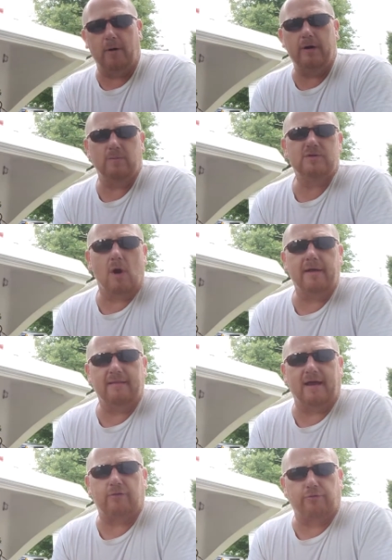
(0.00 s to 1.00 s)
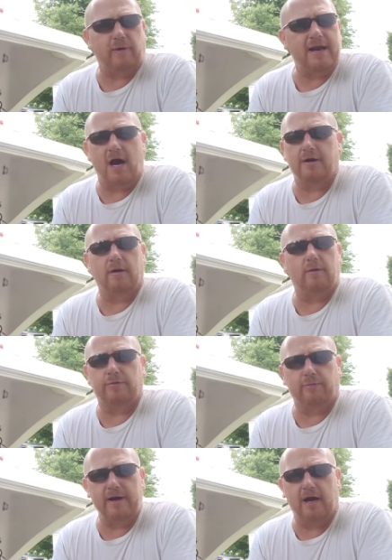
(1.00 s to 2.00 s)
boat, it was only like 300 or
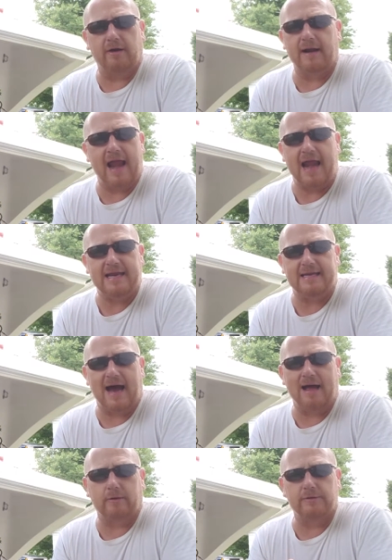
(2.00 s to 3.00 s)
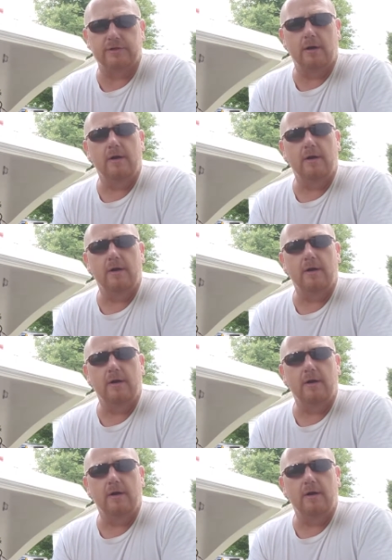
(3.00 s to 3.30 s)
$380